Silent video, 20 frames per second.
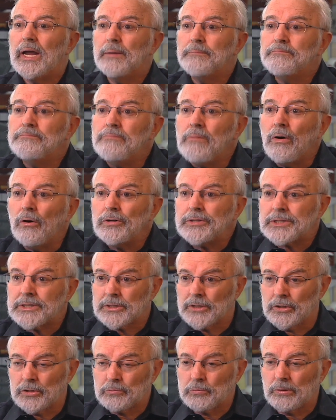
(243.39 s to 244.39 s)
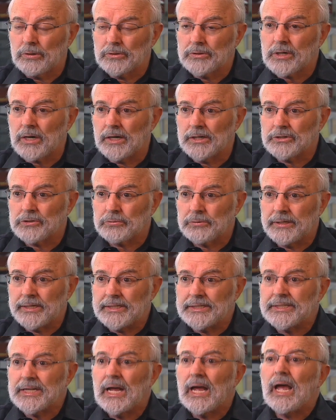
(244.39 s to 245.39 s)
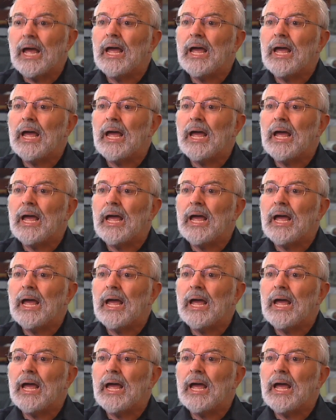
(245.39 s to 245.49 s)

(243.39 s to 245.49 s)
most third world countries